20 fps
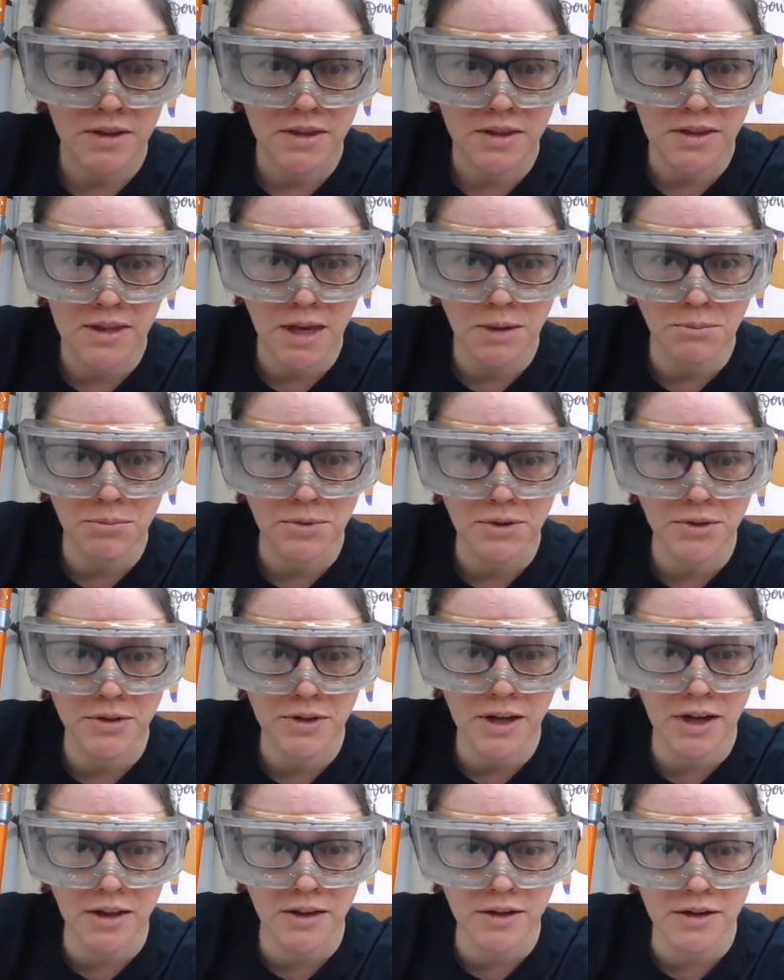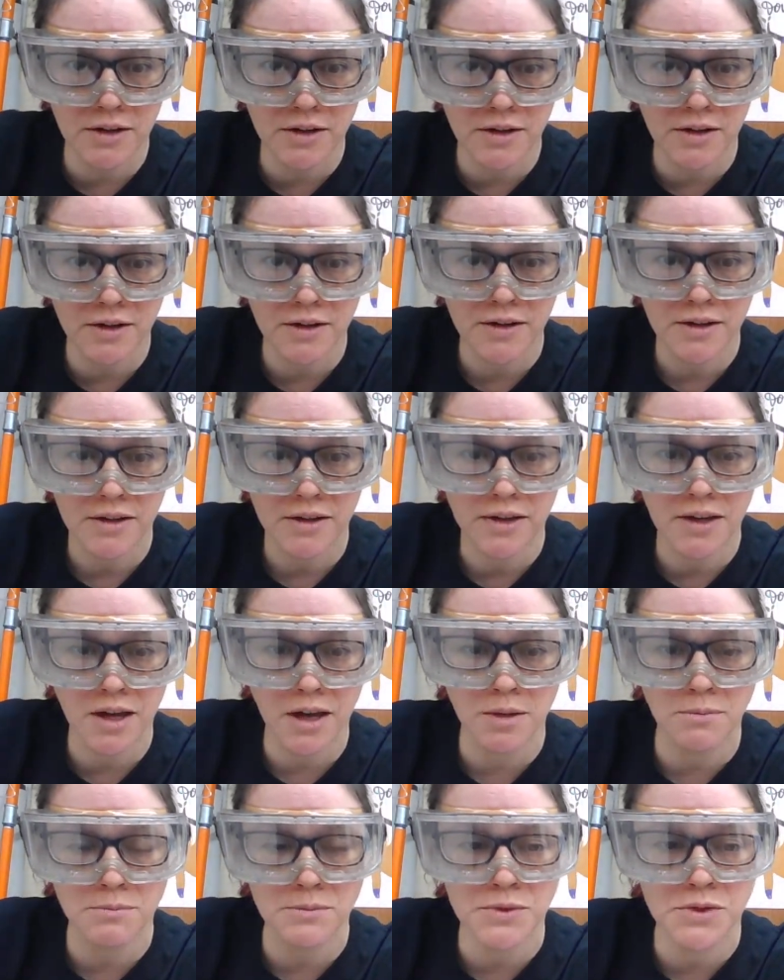That blue color
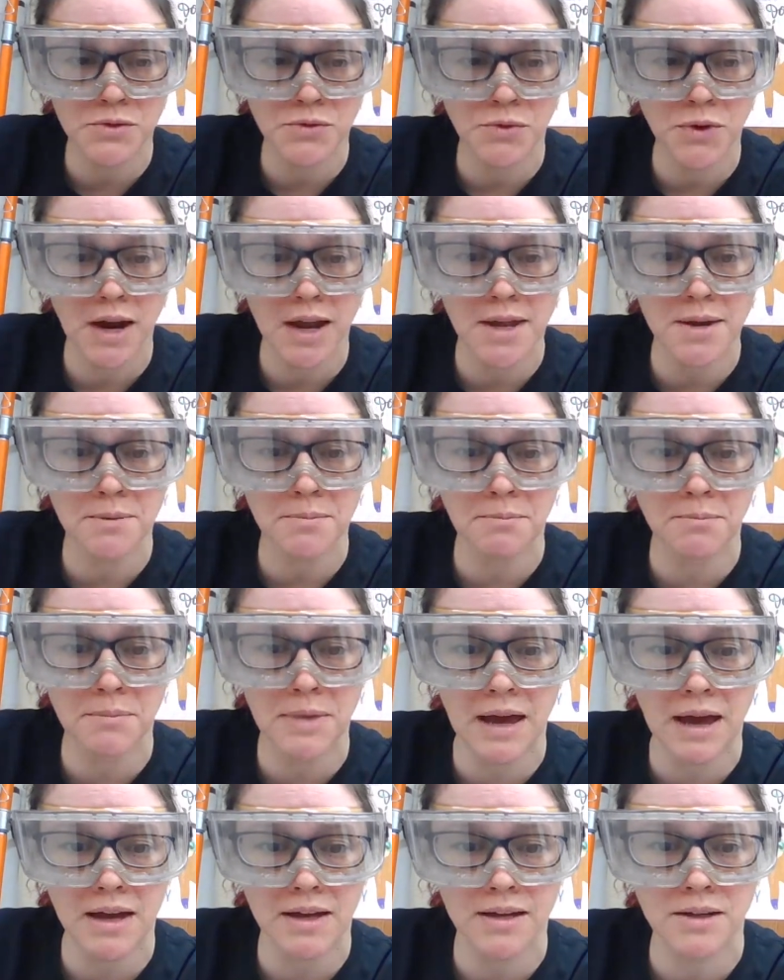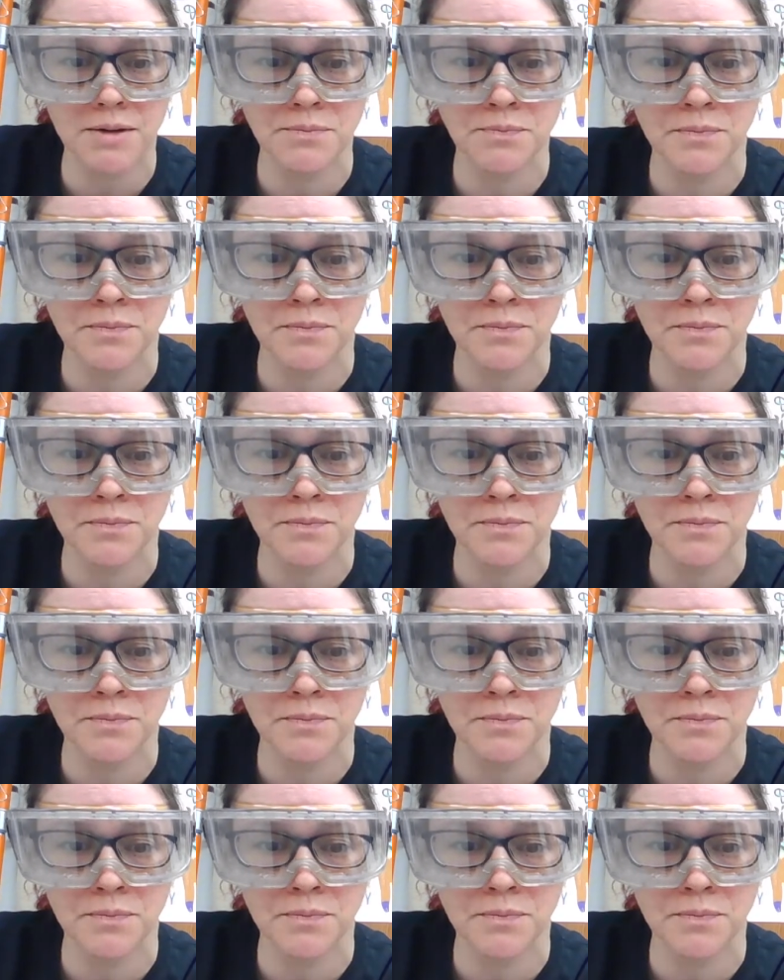comes right back.